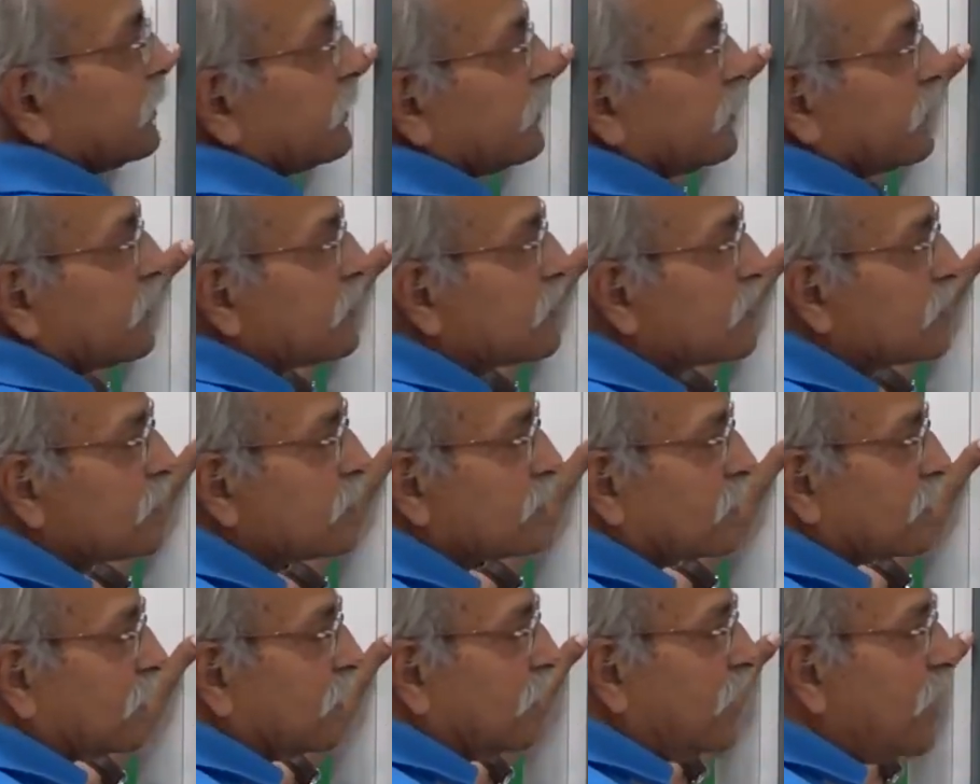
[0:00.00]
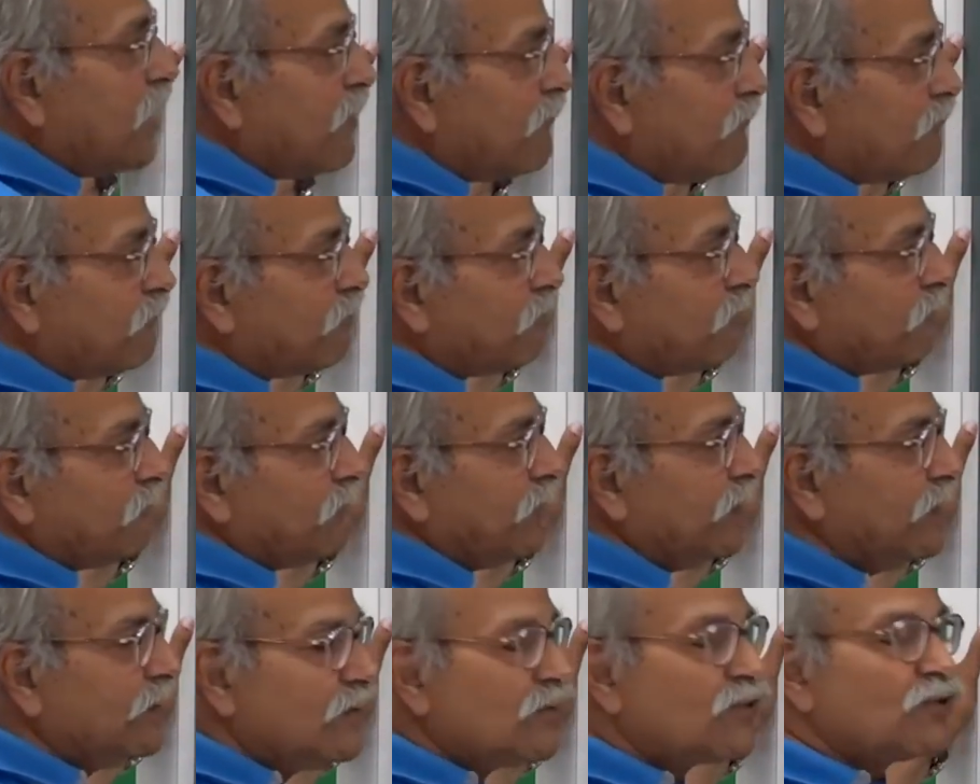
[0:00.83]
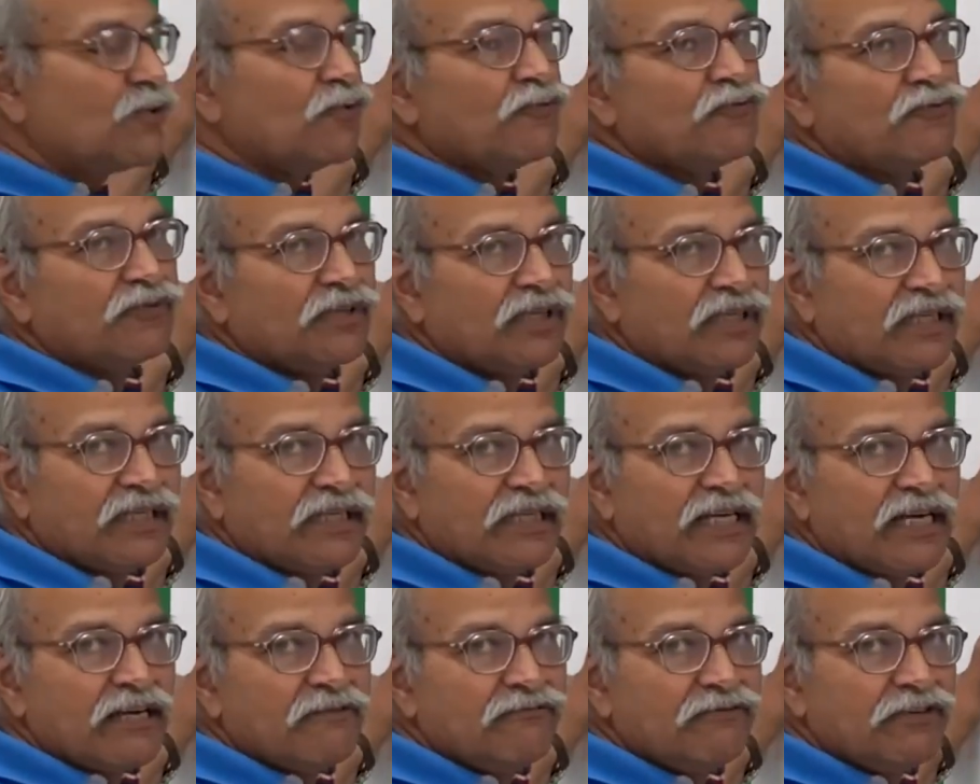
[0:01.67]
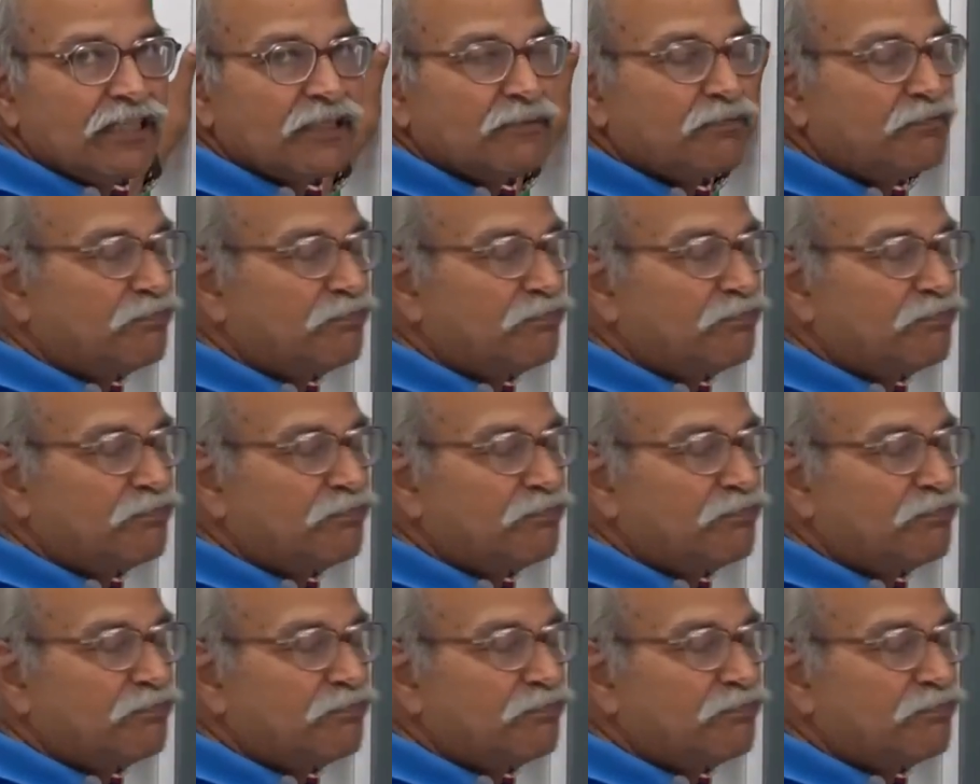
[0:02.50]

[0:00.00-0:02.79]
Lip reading: this is f into v. F is